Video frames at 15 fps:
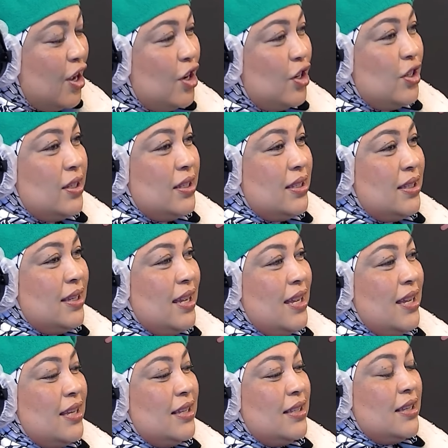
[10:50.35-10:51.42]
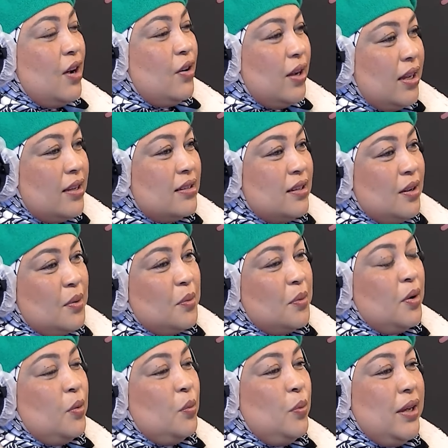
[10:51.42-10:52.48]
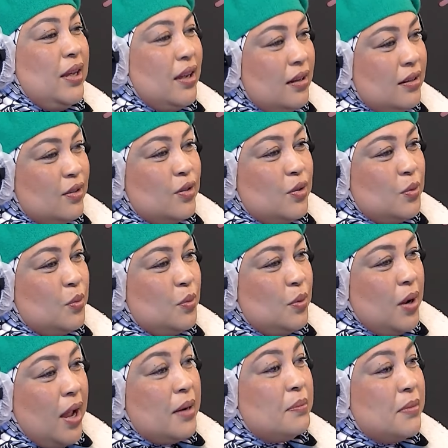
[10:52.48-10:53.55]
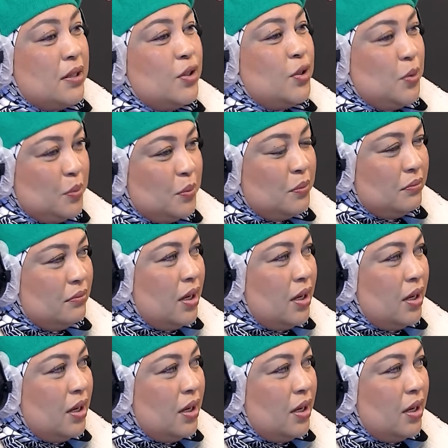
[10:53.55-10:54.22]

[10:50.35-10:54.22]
She says, okay, so we're going to admit you.